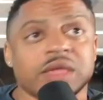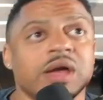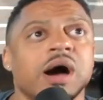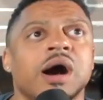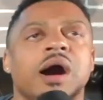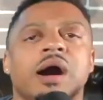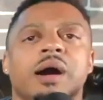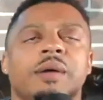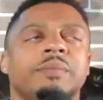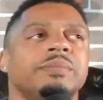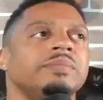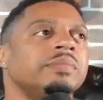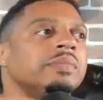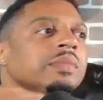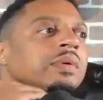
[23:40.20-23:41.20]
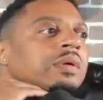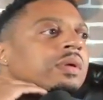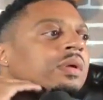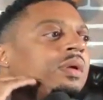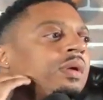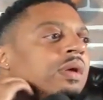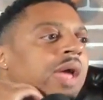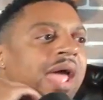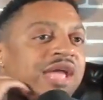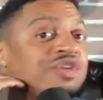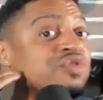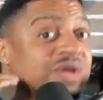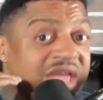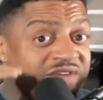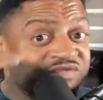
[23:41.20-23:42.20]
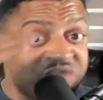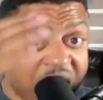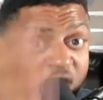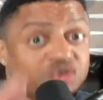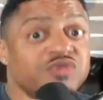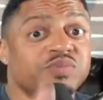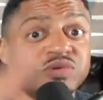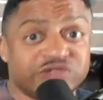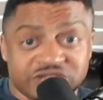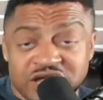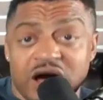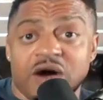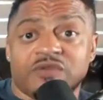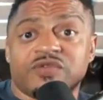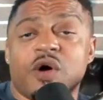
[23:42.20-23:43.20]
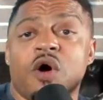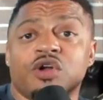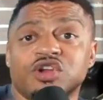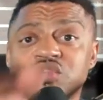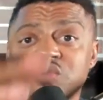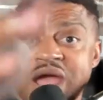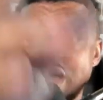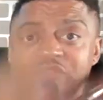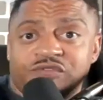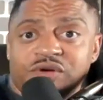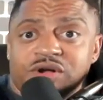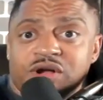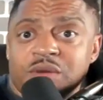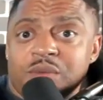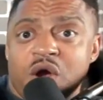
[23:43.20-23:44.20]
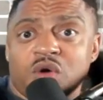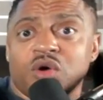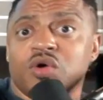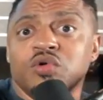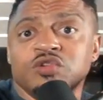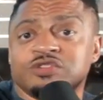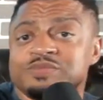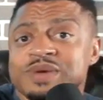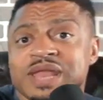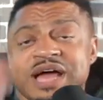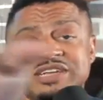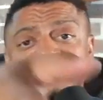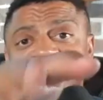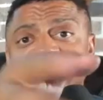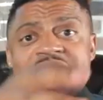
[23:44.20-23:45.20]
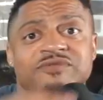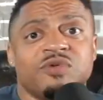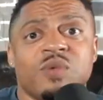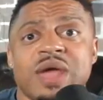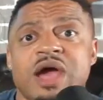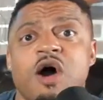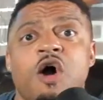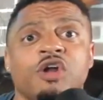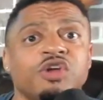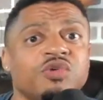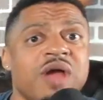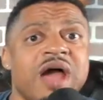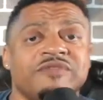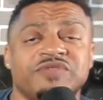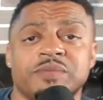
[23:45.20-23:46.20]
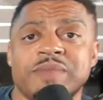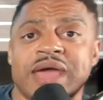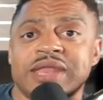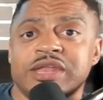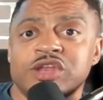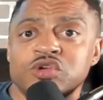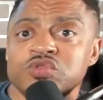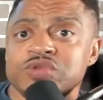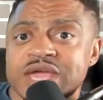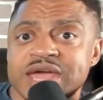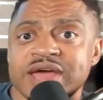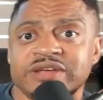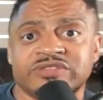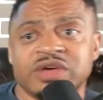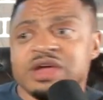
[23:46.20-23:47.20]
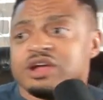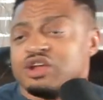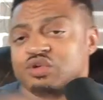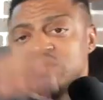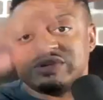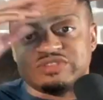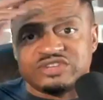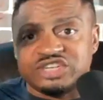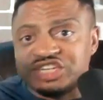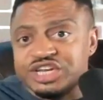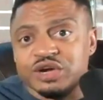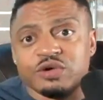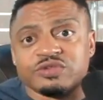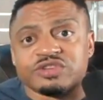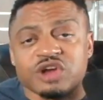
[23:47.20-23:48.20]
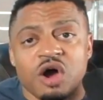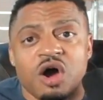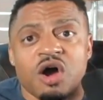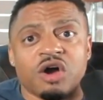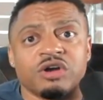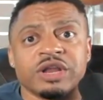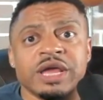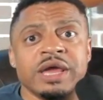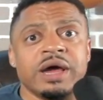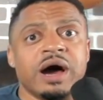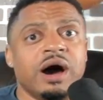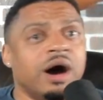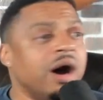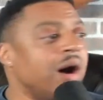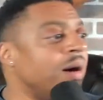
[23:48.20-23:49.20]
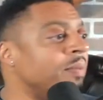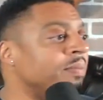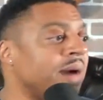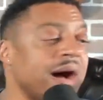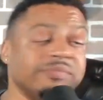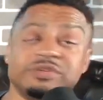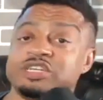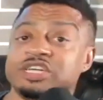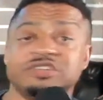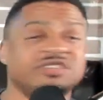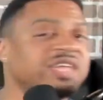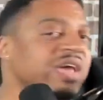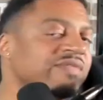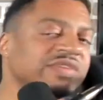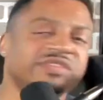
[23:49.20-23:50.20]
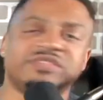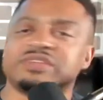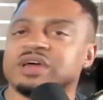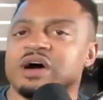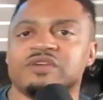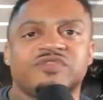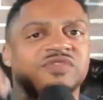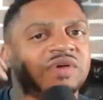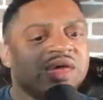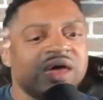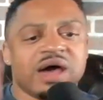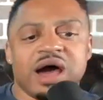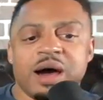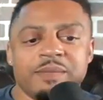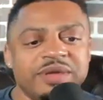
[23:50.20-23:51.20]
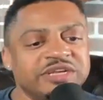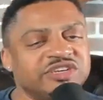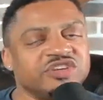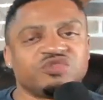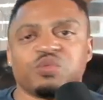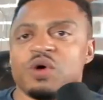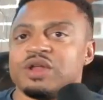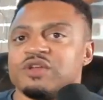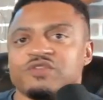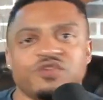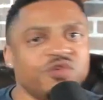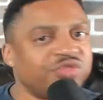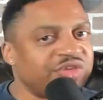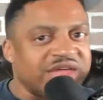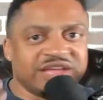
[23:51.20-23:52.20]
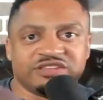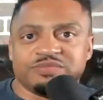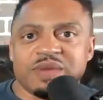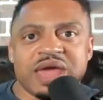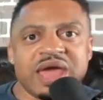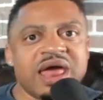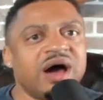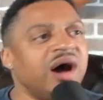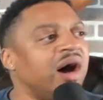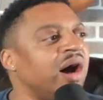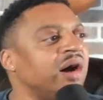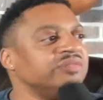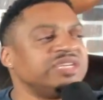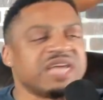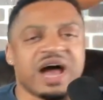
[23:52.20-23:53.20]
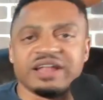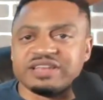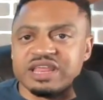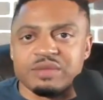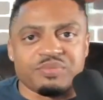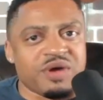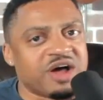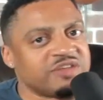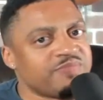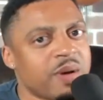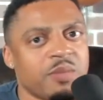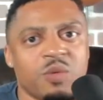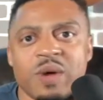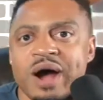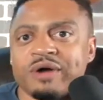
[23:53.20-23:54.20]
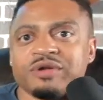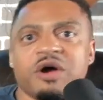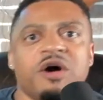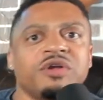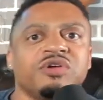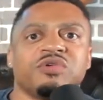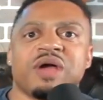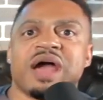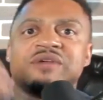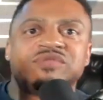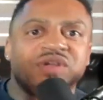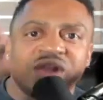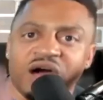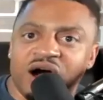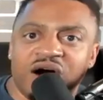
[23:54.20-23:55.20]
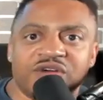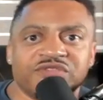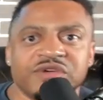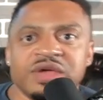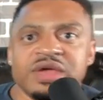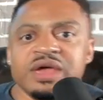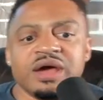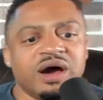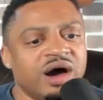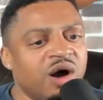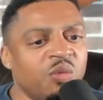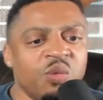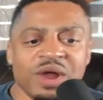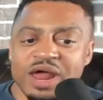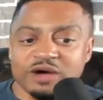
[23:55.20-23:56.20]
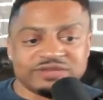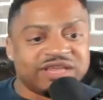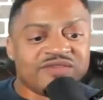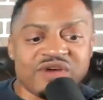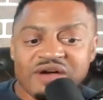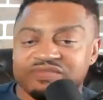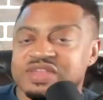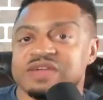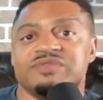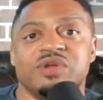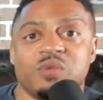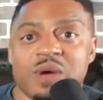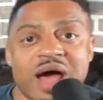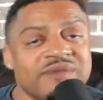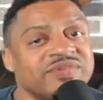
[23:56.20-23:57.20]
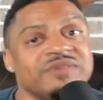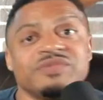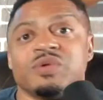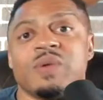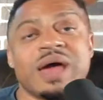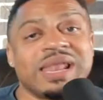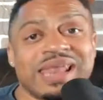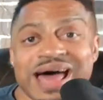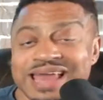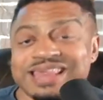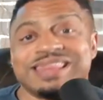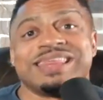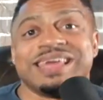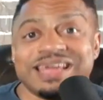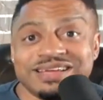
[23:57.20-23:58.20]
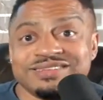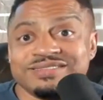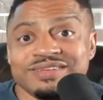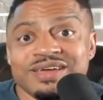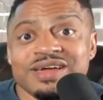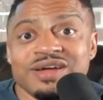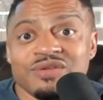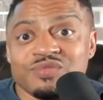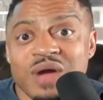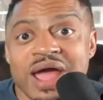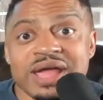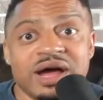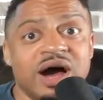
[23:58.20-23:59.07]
And you get valuable stuff. Autograph Kamaru Usman. I just gave away an autographed Amanda Nunez, Clarissa Shields card. I'm just giving stuff. I mean, just wonderful things, man. Deontay the Bronze Bomber Wilder autographed glove. What else have I given away? I've given away a lot of things, right?